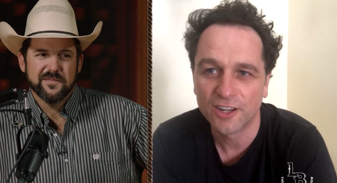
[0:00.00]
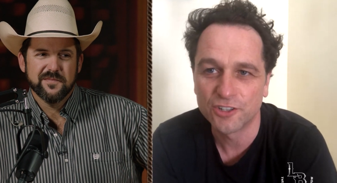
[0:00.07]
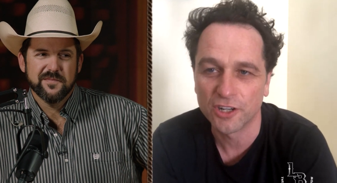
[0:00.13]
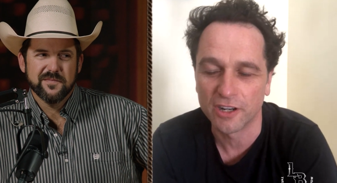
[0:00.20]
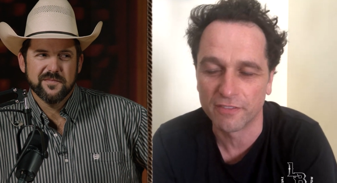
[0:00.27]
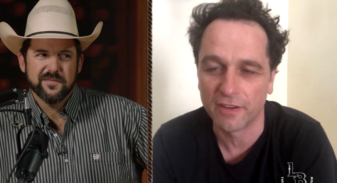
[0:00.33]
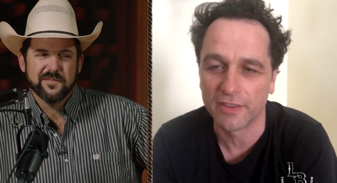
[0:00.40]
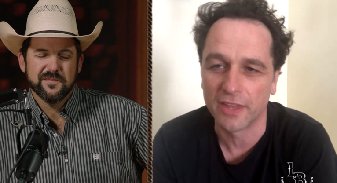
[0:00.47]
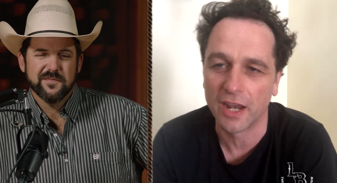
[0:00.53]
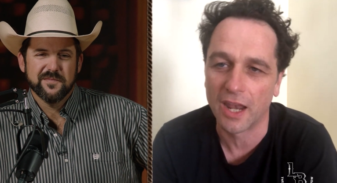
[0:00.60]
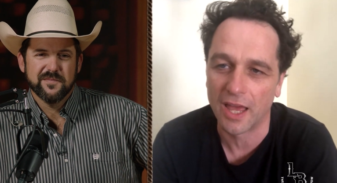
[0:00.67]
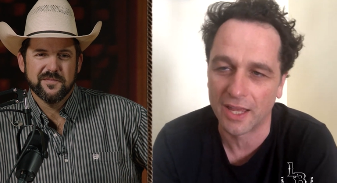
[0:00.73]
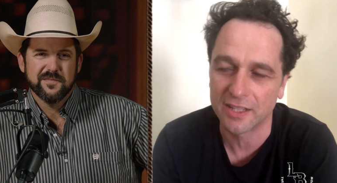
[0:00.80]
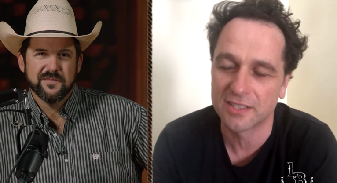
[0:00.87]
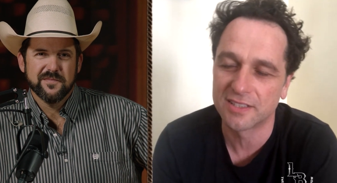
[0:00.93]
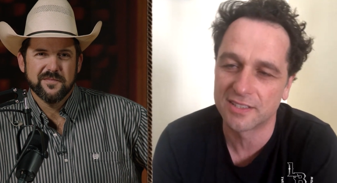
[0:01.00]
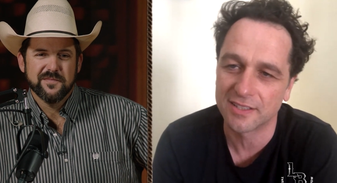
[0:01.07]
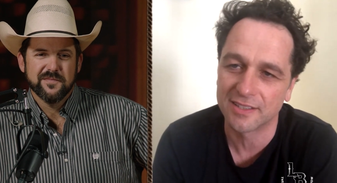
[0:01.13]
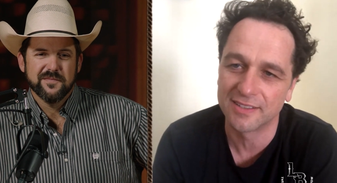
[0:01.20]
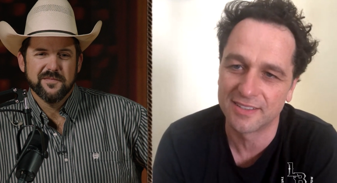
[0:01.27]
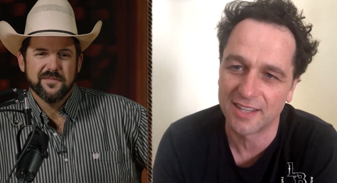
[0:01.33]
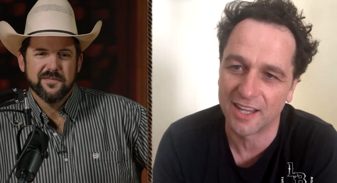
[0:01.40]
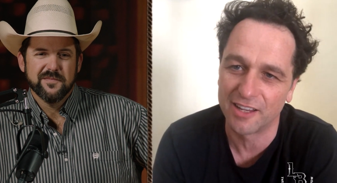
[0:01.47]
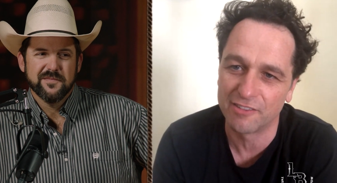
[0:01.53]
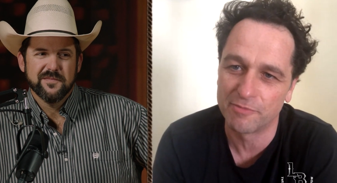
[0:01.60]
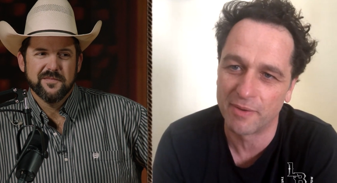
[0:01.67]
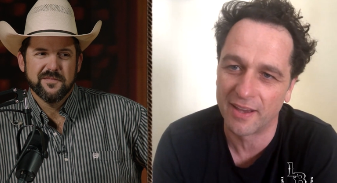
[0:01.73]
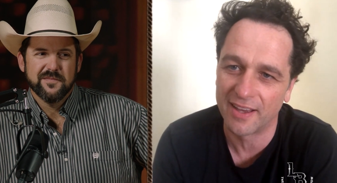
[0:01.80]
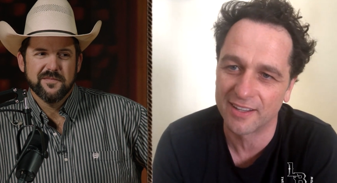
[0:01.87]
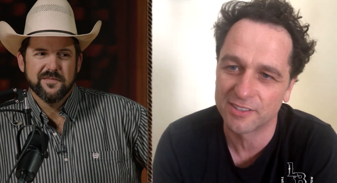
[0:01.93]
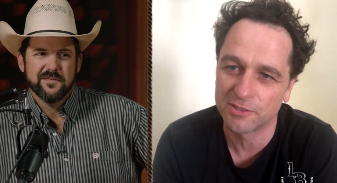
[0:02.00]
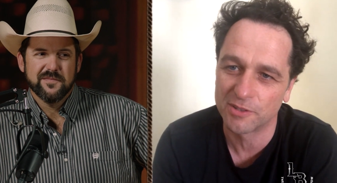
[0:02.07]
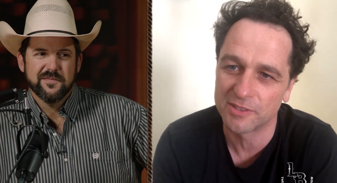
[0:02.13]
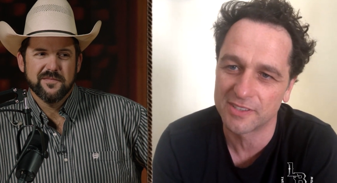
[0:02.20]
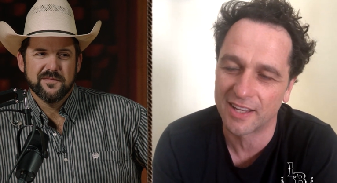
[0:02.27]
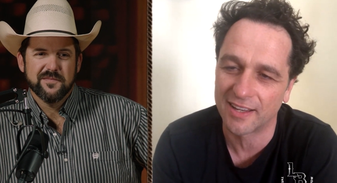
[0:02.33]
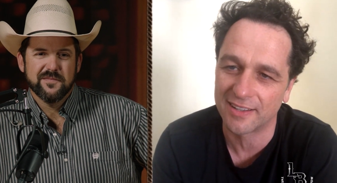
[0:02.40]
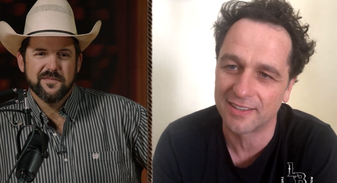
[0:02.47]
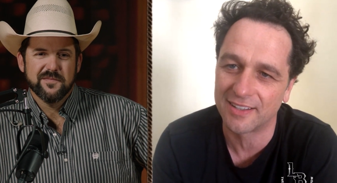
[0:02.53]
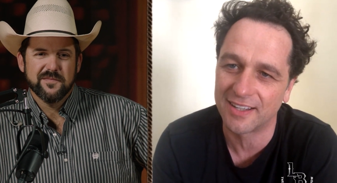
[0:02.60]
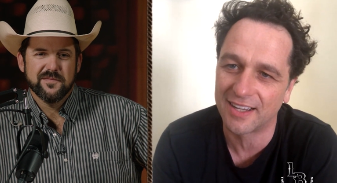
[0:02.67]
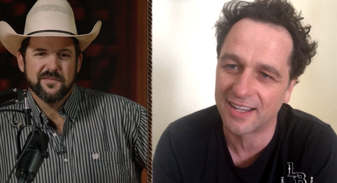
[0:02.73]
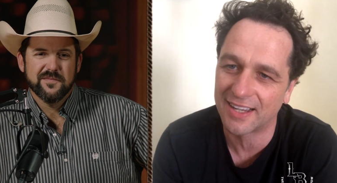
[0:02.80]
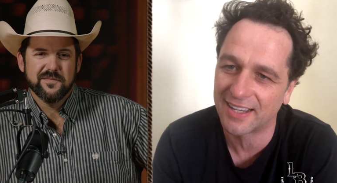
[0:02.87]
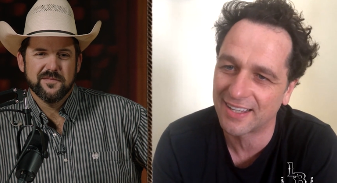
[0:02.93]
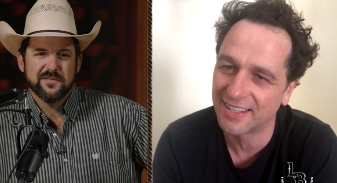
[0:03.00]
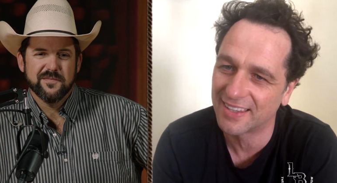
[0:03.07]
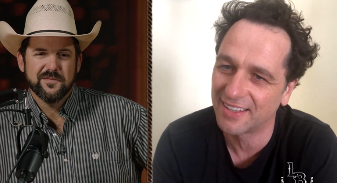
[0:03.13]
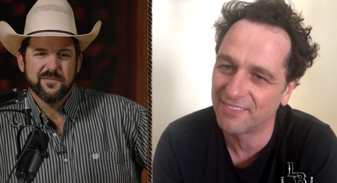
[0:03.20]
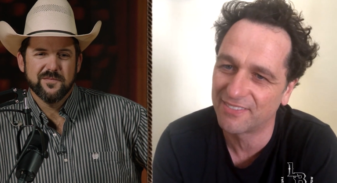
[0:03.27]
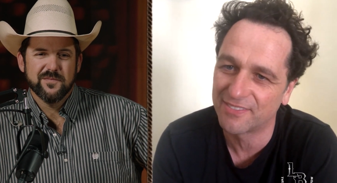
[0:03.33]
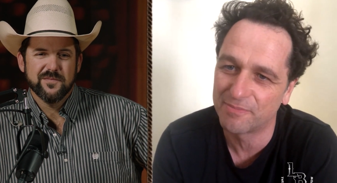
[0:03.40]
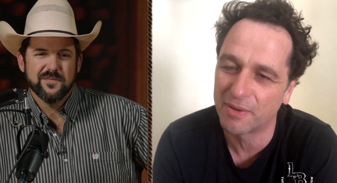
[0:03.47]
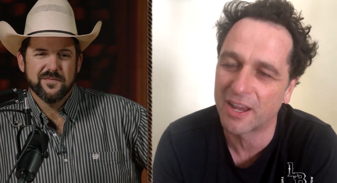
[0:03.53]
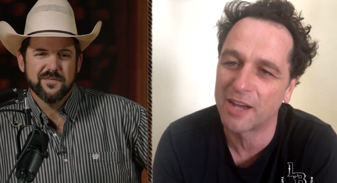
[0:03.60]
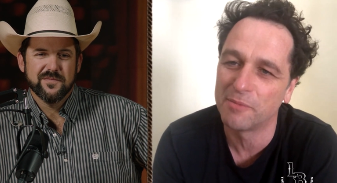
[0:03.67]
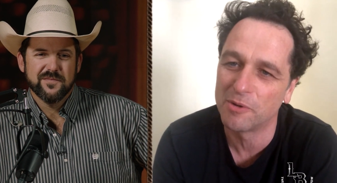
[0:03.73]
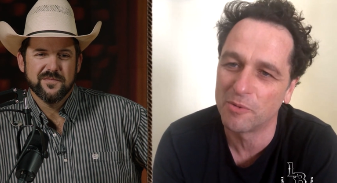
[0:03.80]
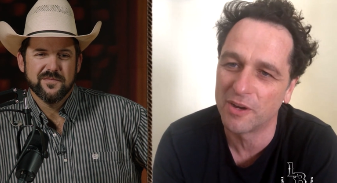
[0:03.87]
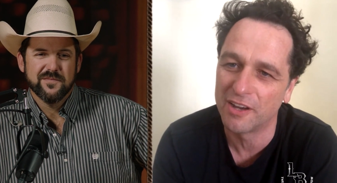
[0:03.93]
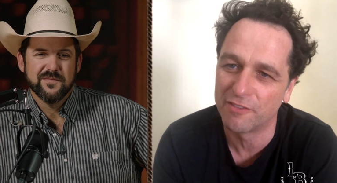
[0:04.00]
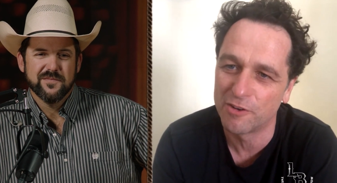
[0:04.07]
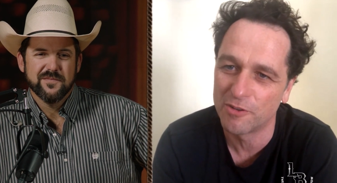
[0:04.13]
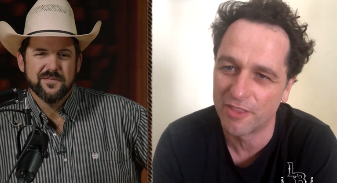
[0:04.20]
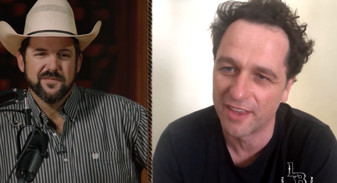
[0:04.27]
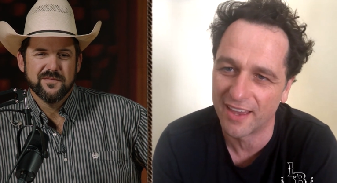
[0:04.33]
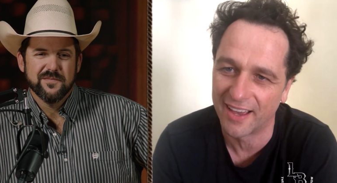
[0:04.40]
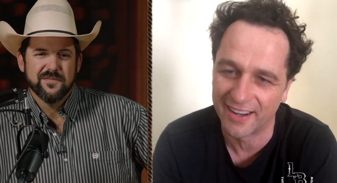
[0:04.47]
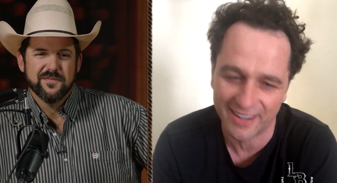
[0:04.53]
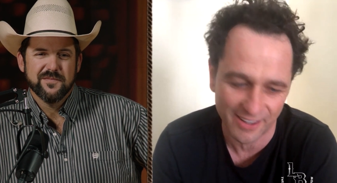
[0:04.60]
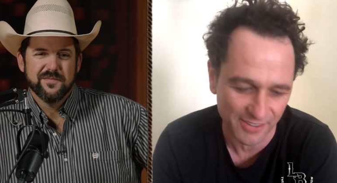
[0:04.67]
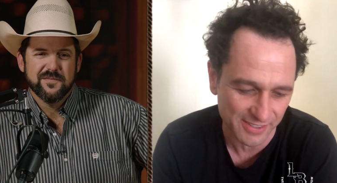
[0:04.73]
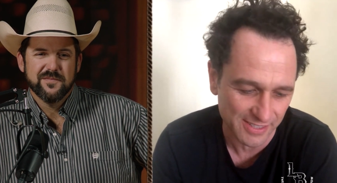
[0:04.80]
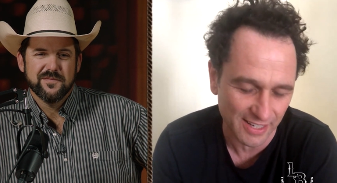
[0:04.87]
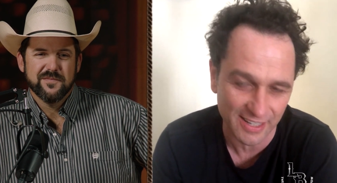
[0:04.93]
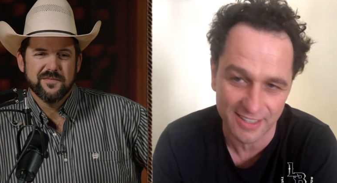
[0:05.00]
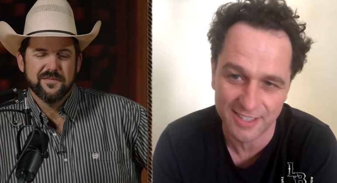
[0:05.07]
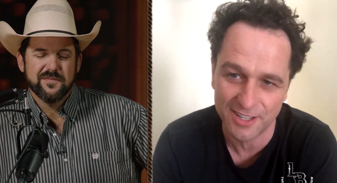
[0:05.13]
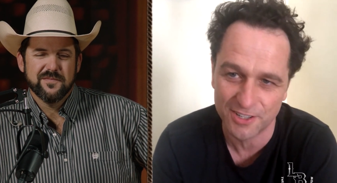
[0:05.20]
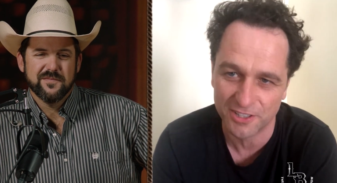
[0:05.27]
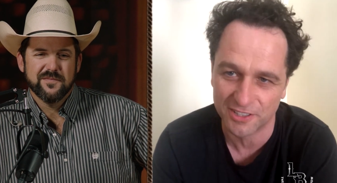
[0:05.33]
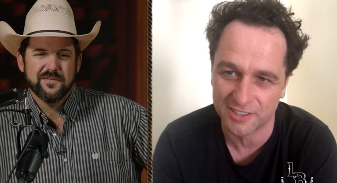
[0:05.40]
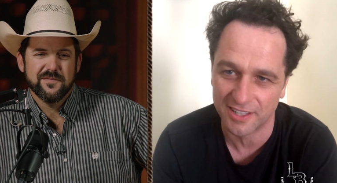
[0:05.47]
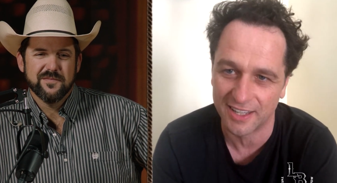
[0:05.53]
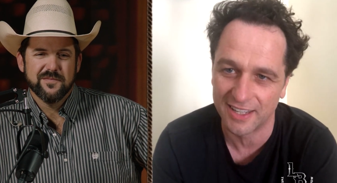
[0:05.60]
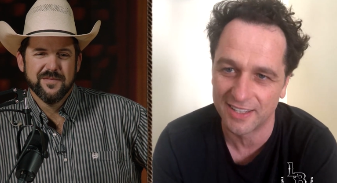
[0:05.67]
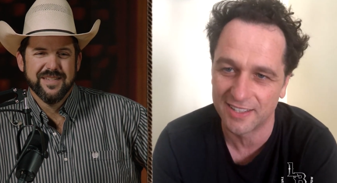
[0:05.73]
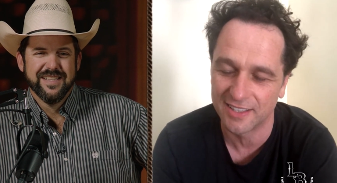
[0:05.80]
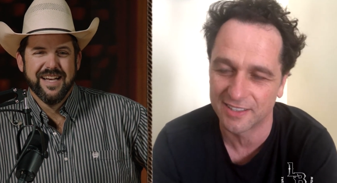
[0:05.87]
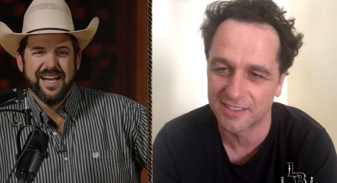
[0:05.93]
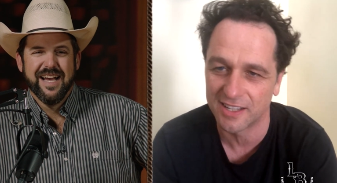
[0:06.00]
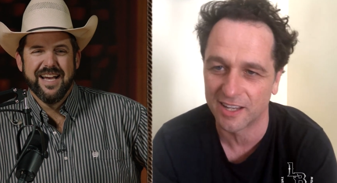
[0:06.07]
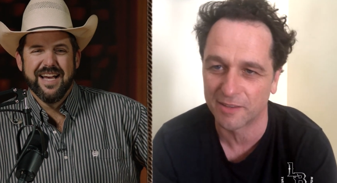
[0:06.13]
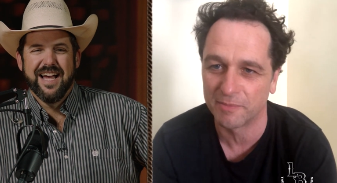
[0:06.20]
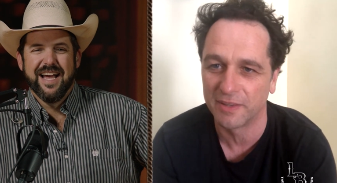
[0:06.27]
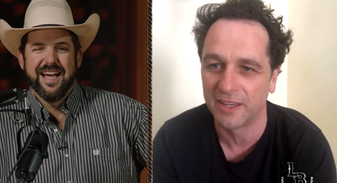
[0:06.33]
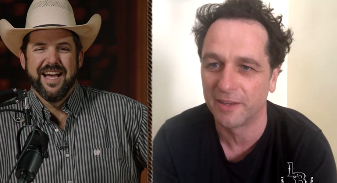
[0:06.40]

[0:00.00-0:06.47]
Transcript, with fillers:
Speaker 1: are trying to find the last dive bar. So I was like, ah, they've become aware of who they are. Now they're selling t-shirts to idiots like me.